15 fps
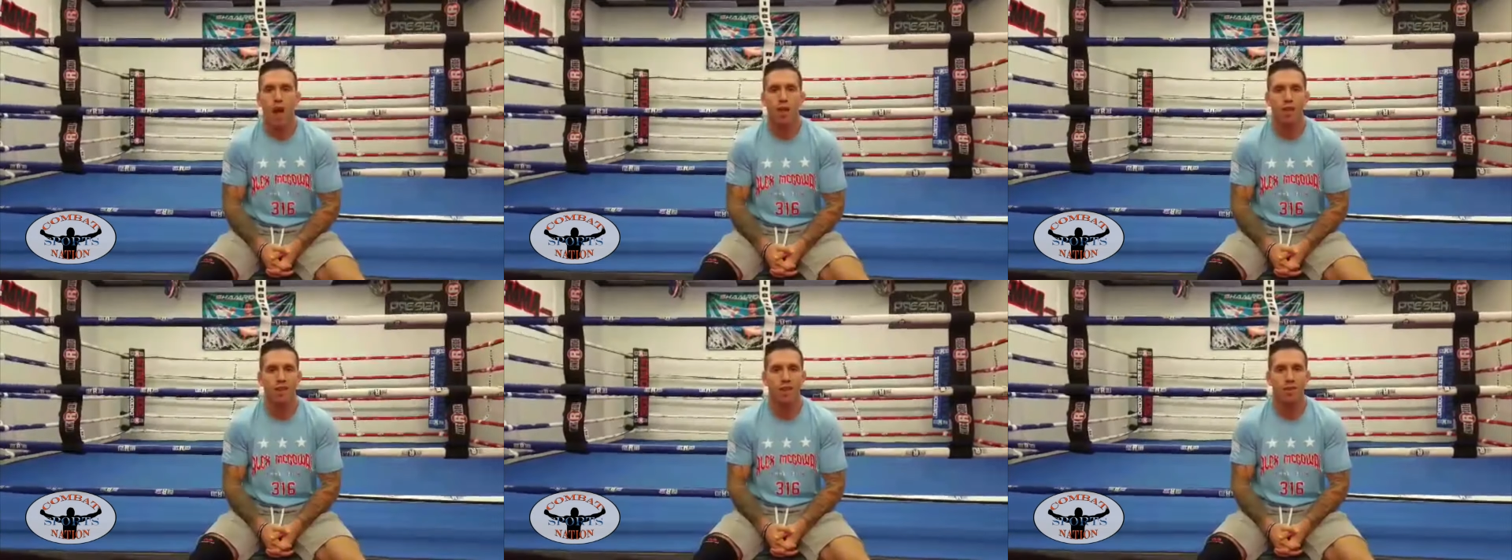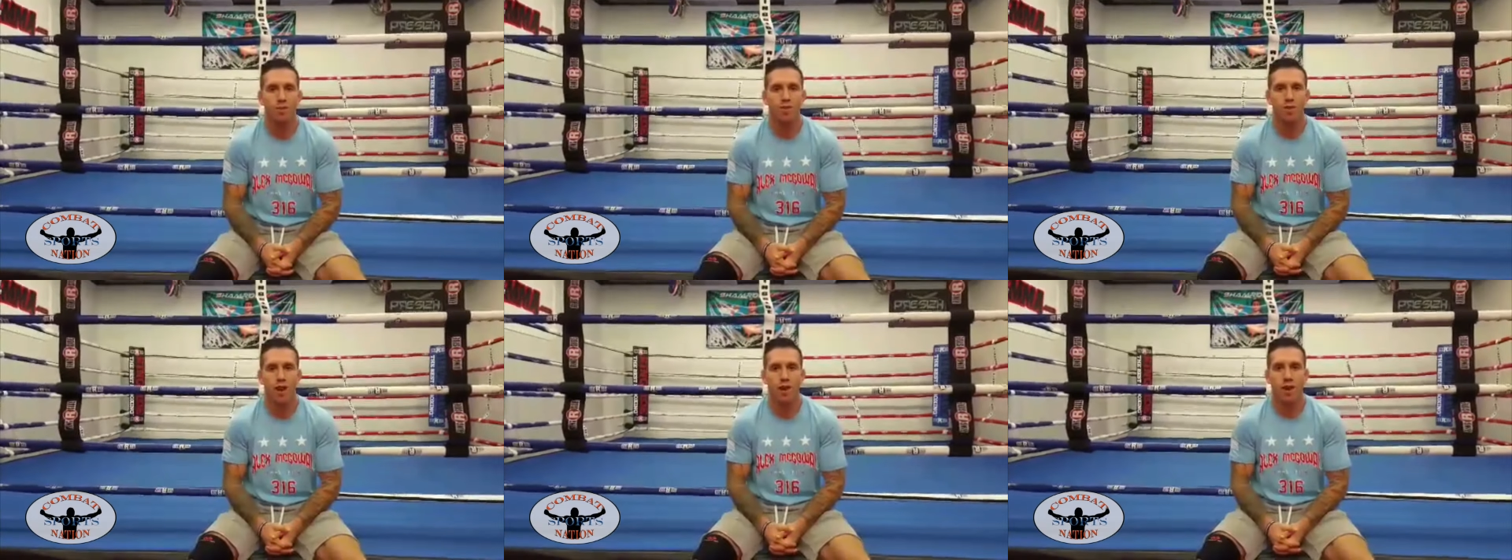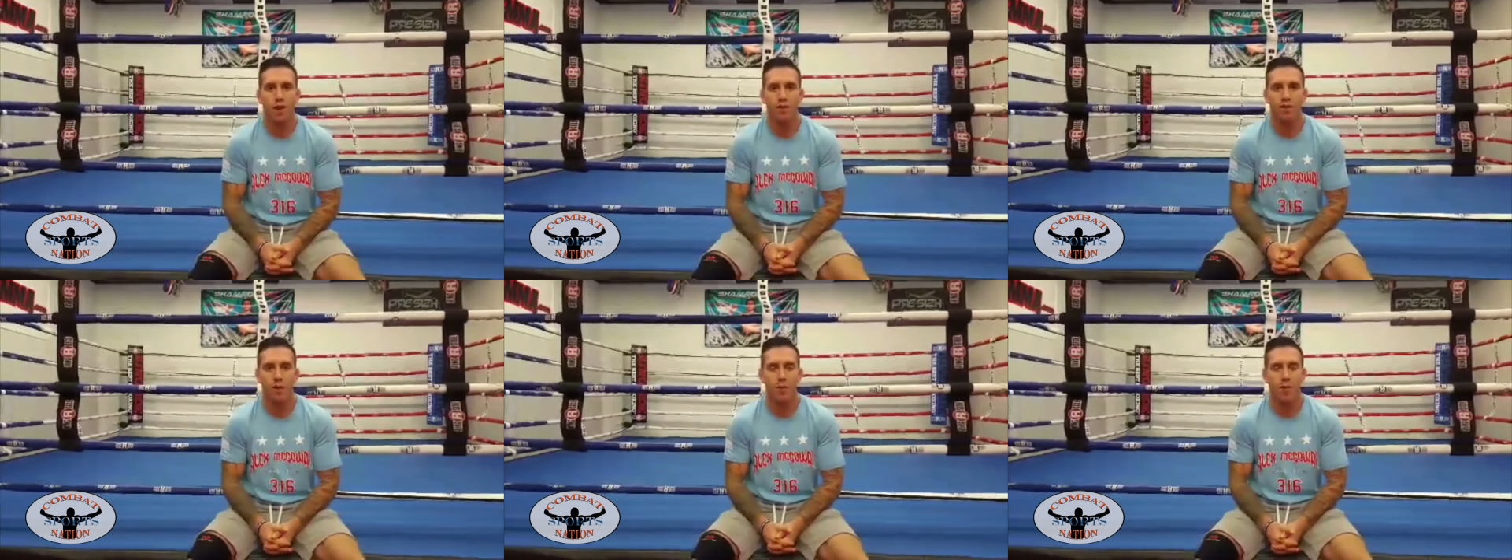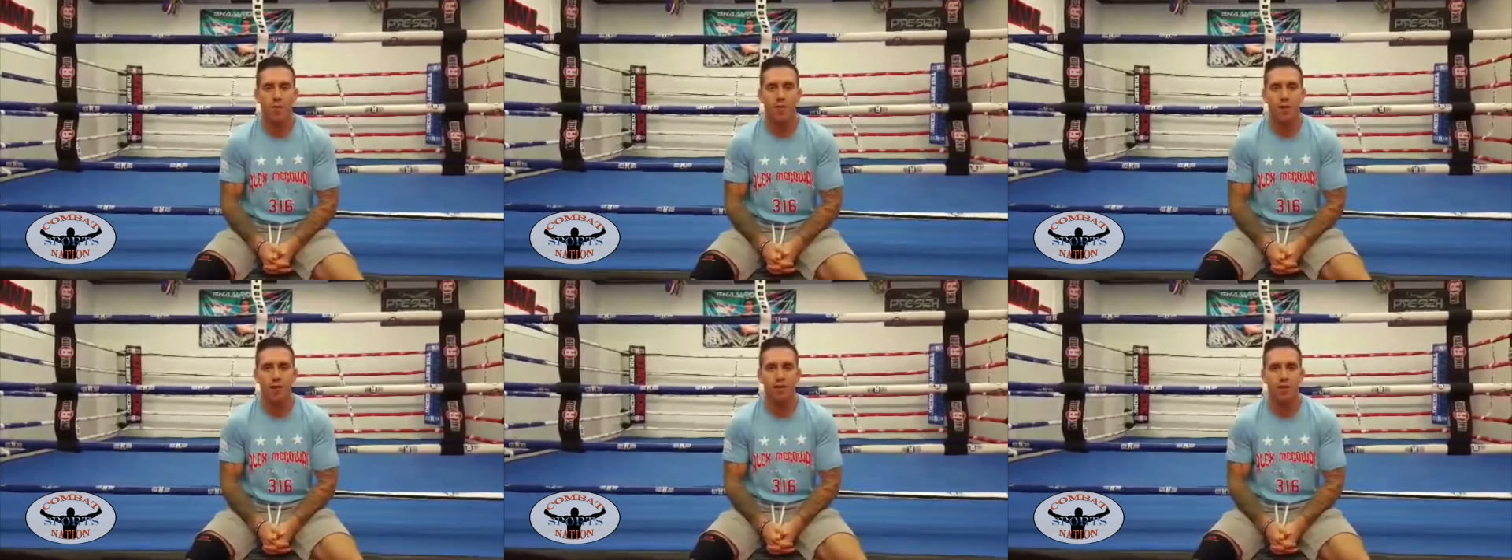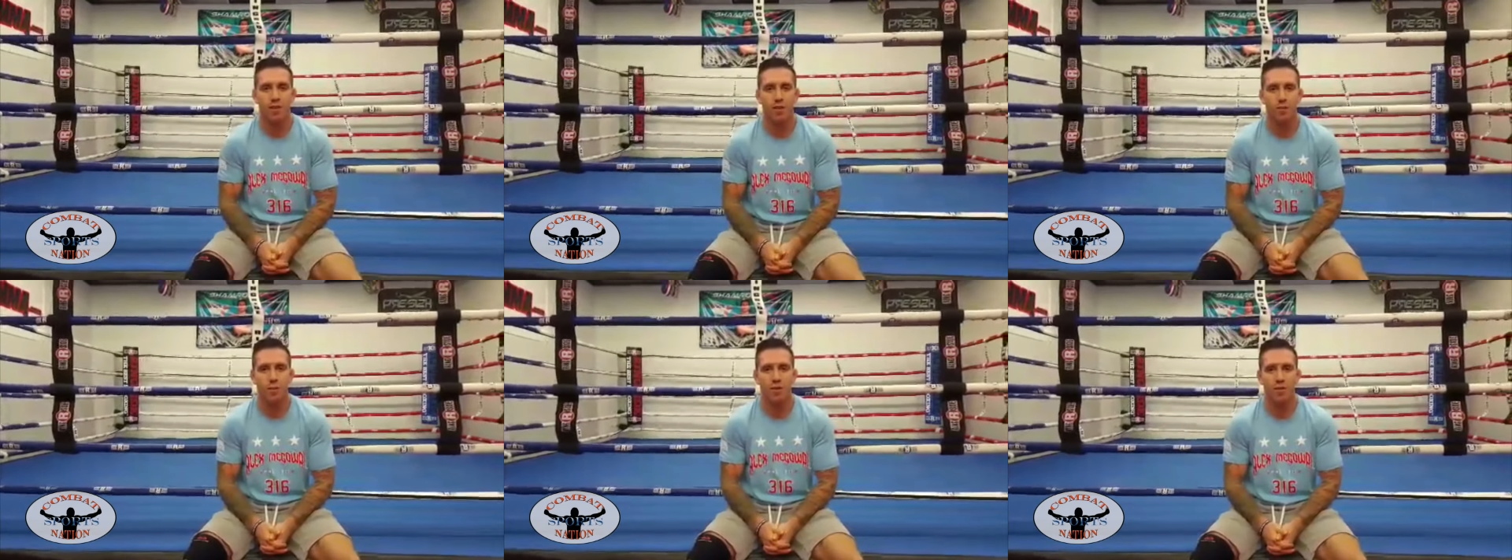like to give a shout out to all my fans here
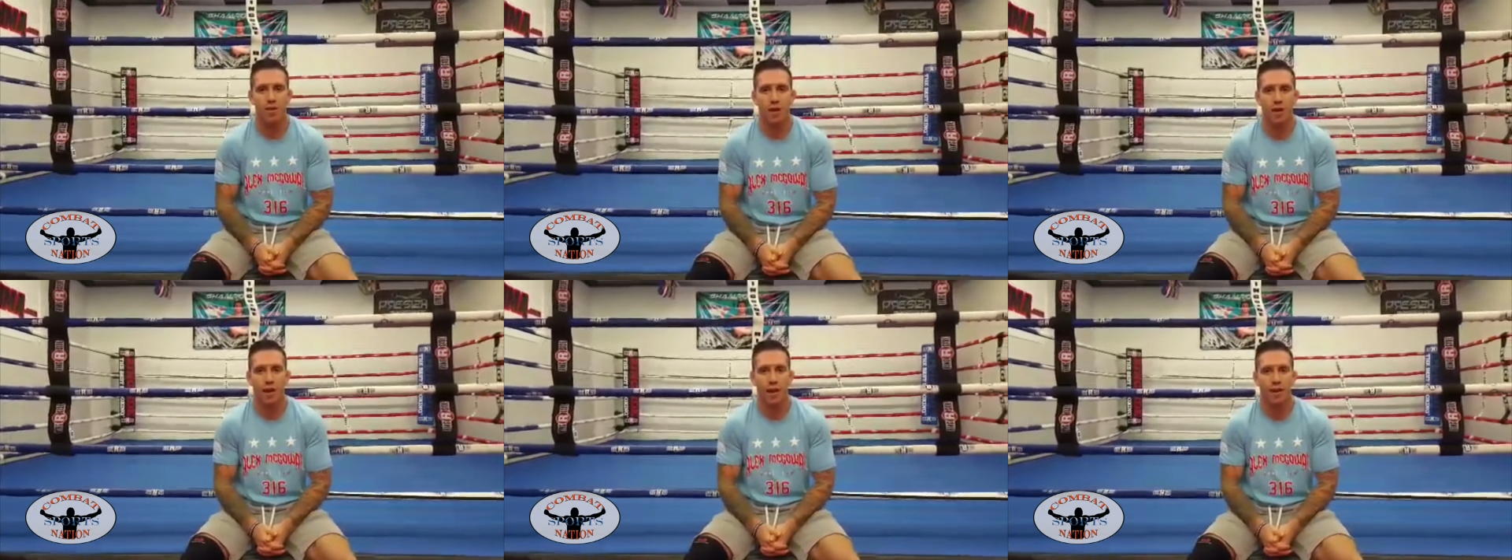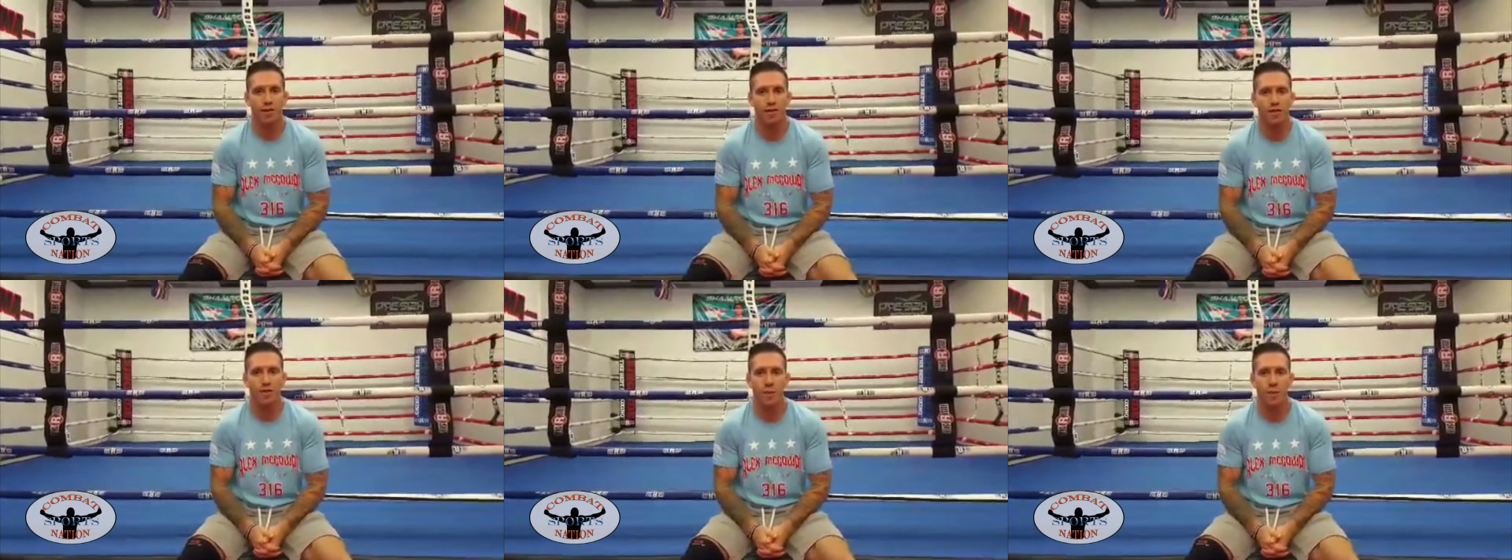in Wichita, Kansas,